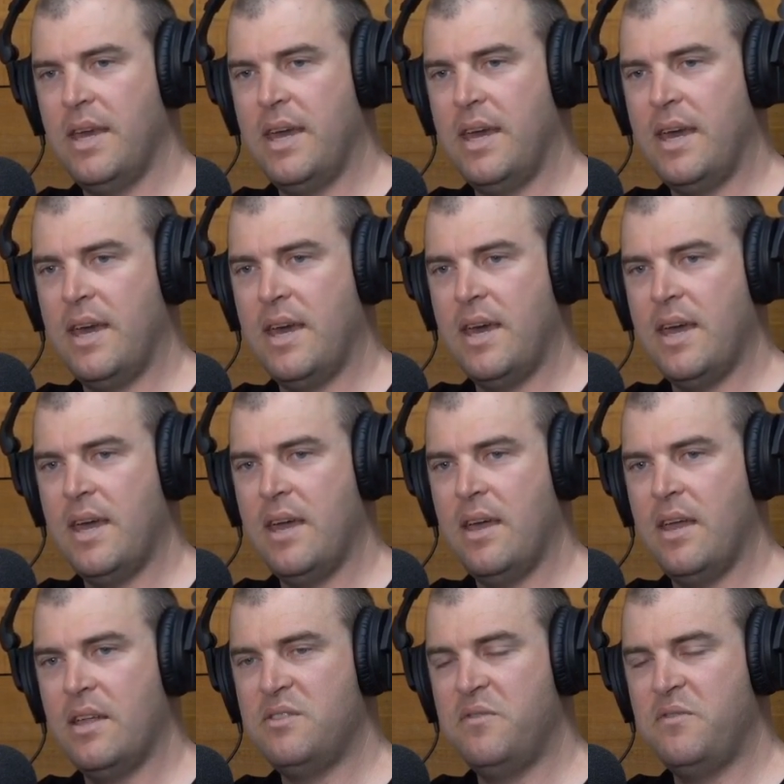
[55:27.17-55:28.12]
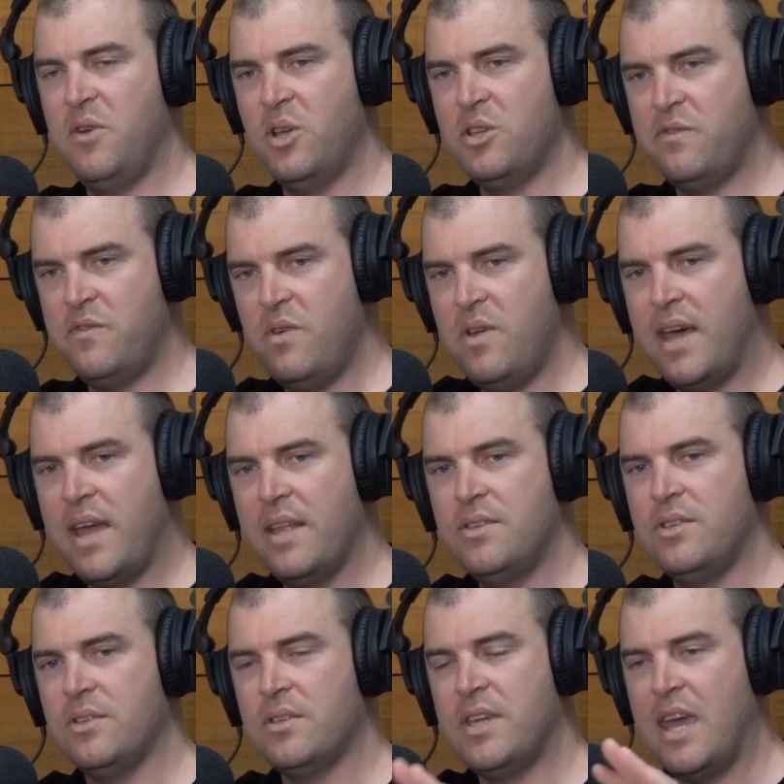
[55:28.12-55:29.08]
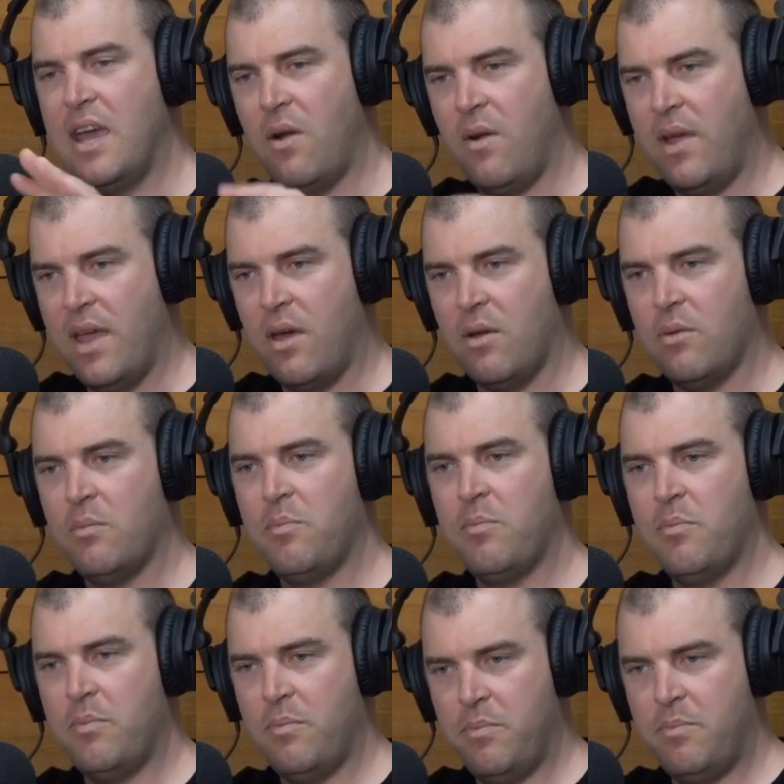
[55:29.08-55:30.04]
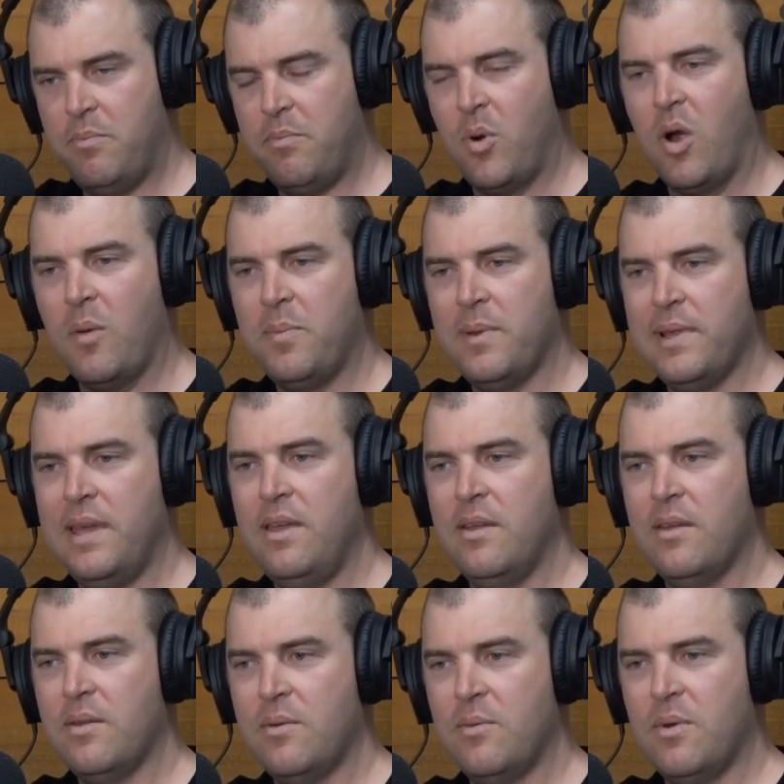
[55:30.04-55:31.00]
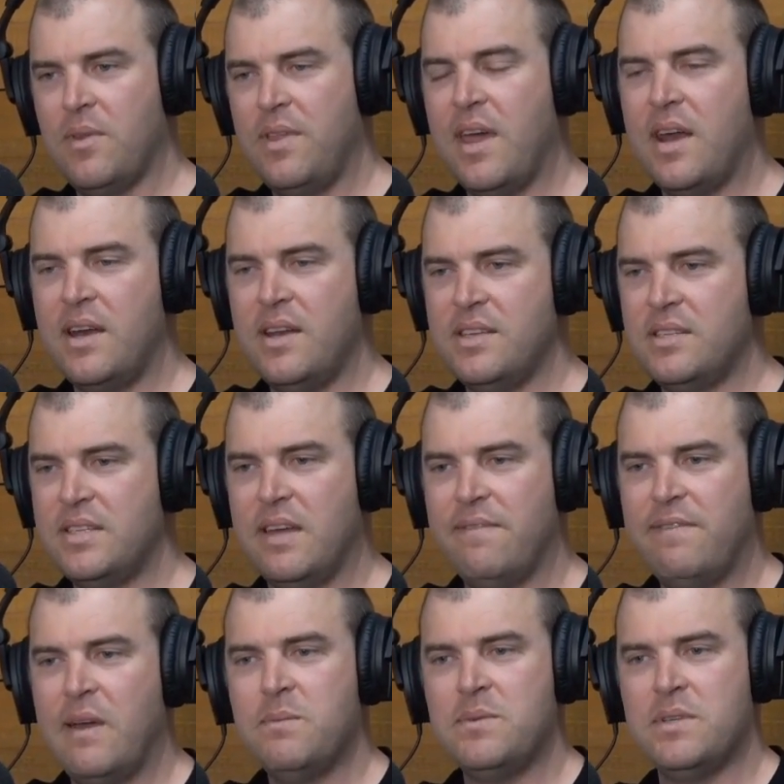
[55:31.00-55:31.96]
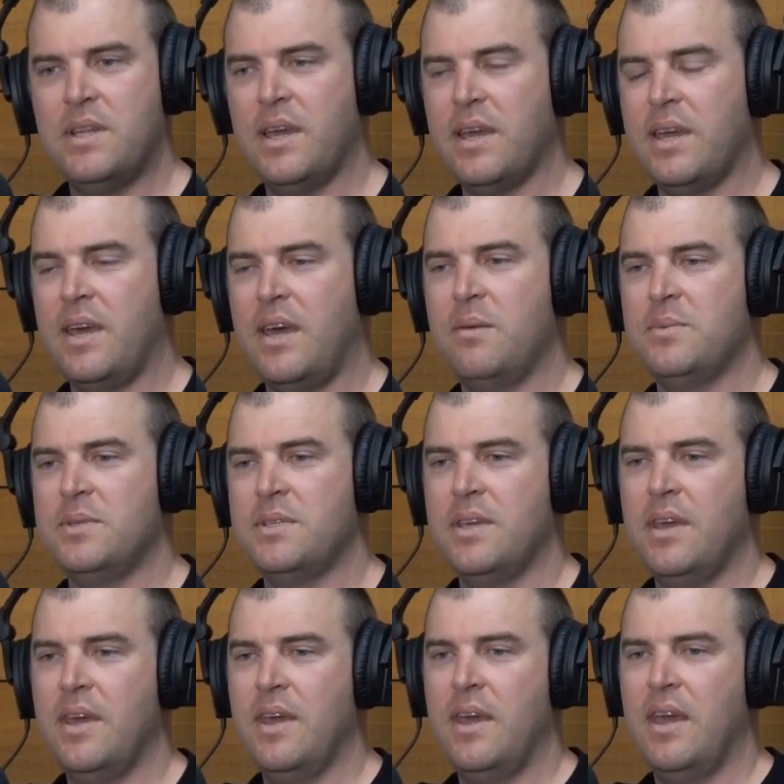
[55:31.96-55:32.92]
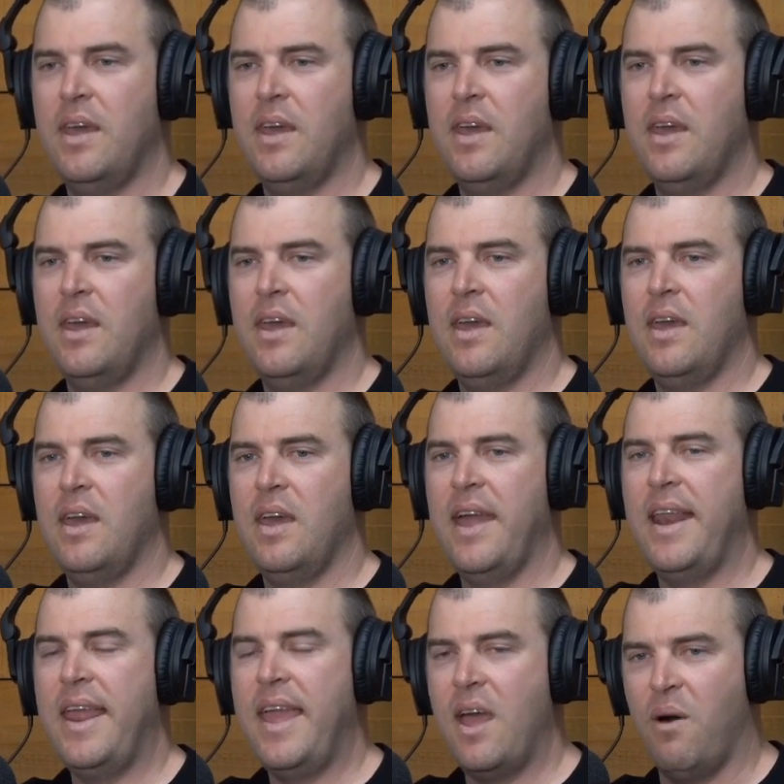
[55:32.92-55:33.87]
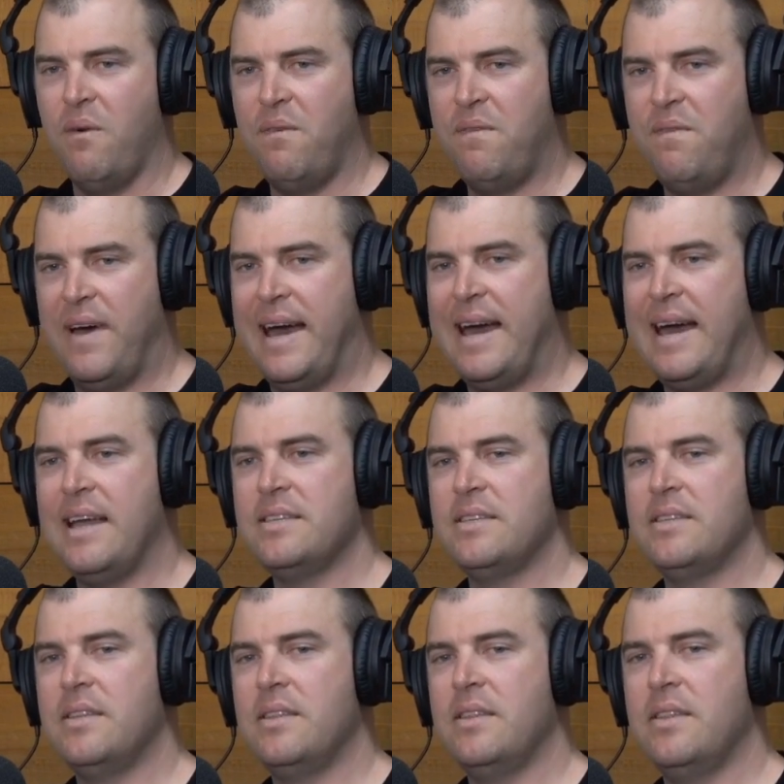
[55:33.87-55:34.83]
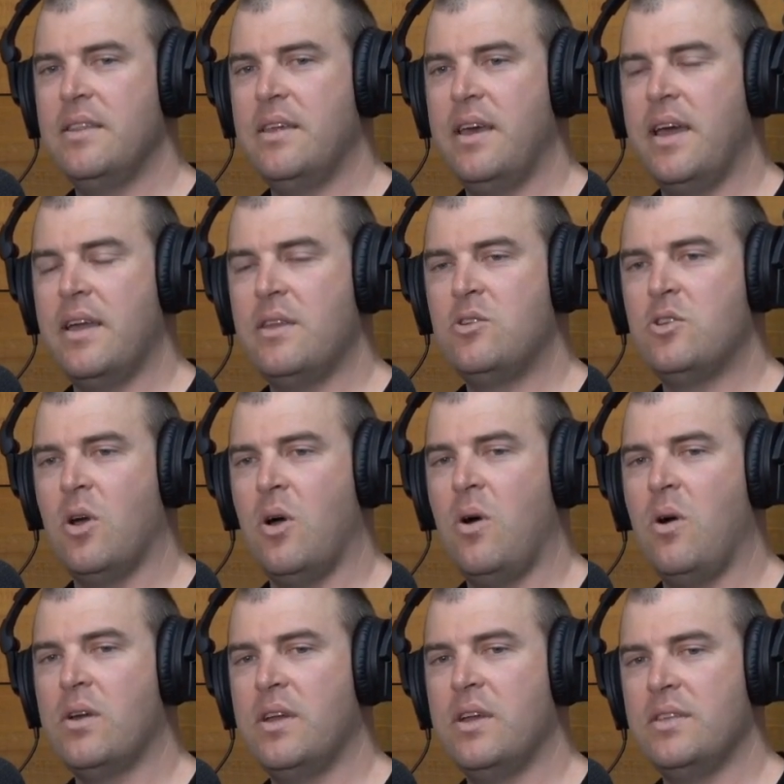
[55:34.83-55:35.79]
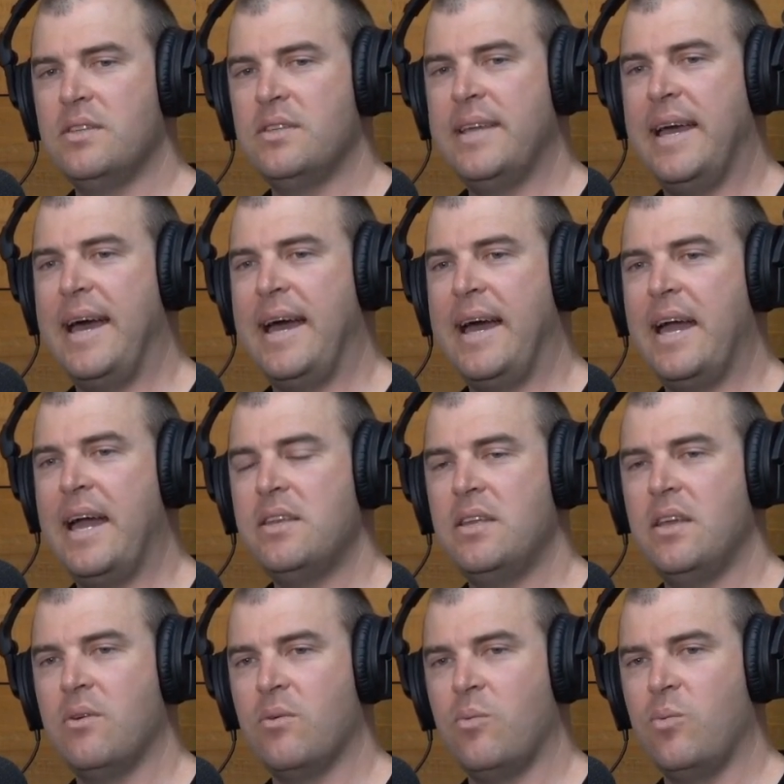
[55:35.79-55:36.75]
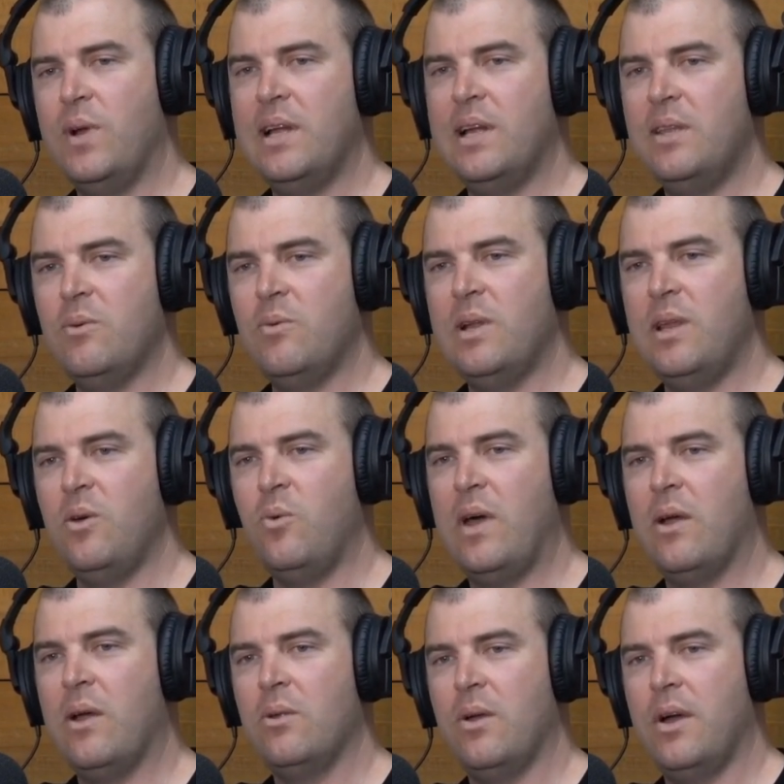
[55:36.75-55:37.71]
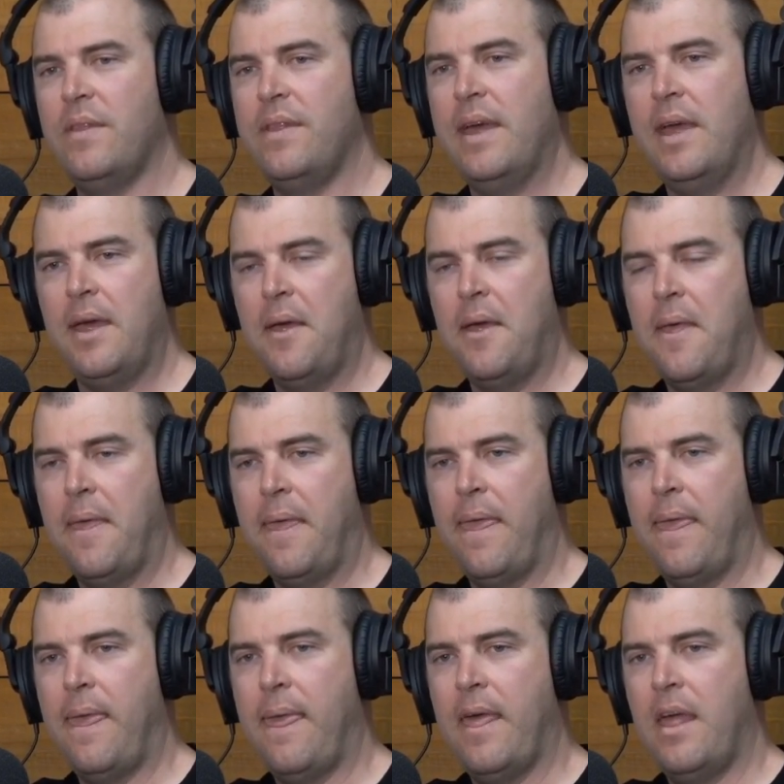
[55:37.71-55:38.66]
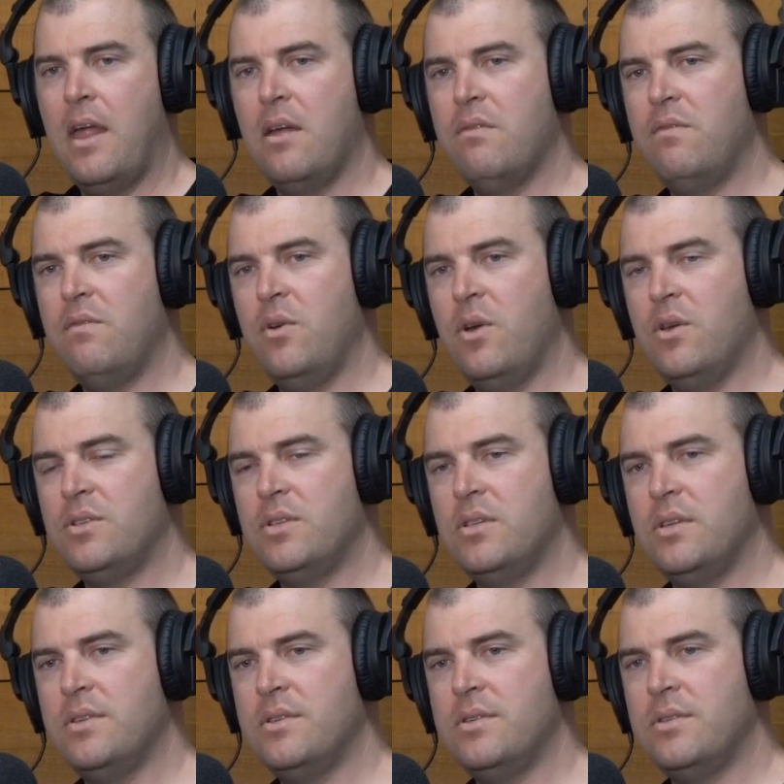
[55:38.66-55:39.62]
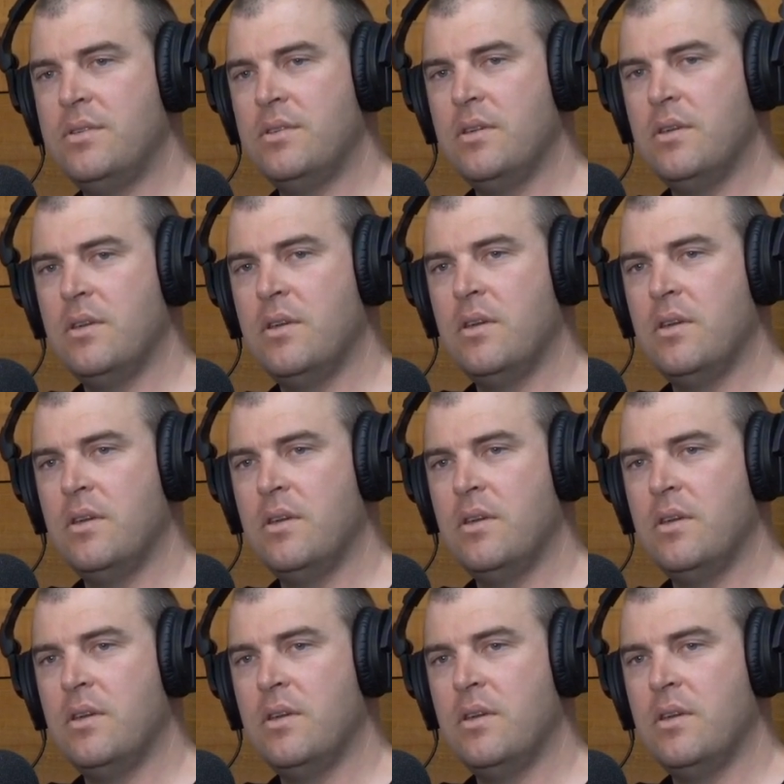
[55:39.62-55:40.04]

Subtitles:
its first few hunts just carry out properly without any stuff ups and hiccups, and how fast a dog can start hunting really, really well like that versus